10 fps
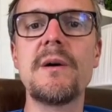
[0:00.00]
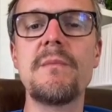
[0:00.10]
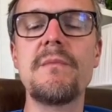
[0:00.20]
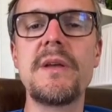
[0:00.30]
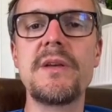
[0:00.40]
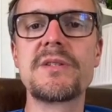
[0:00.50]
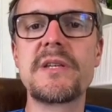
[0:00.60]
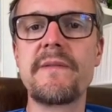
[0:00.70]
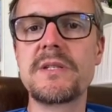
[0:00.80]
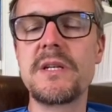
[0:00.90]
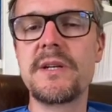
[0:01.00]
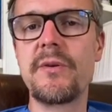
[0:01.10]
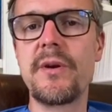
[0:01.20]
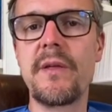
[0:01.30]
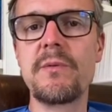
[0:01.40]
is
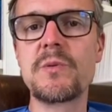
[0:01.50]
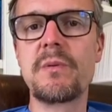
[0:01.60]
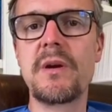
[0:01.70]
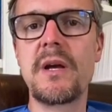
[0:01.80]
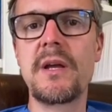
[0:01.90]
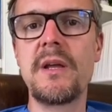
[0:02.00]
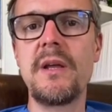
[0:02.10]
$1,700 per eye.